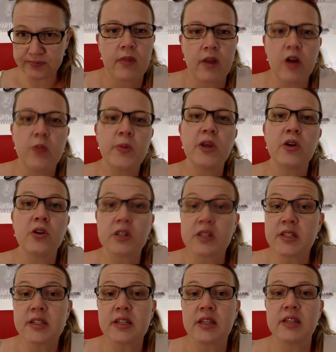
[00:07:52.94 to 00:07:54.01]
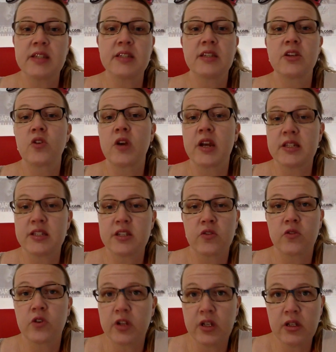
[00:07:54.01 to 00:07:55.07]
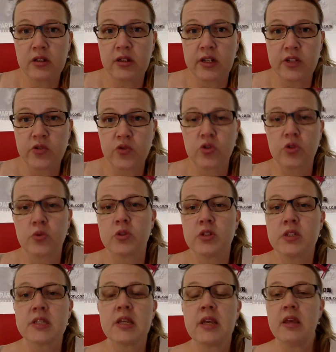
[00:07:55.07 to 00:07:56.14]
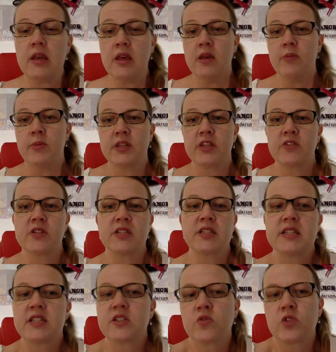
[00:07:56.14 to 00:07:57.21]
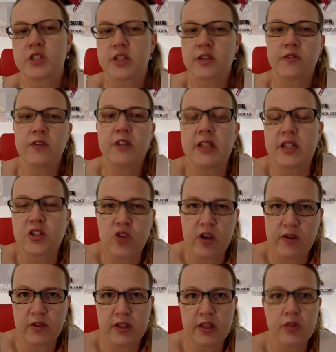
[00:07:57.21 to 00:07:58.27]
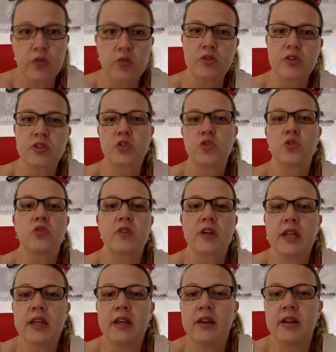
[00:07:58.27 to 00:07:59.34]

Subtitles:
I'll be honest, it isn't crazy erotic like Drawn was, but there is this erotic feeling travelling through the story.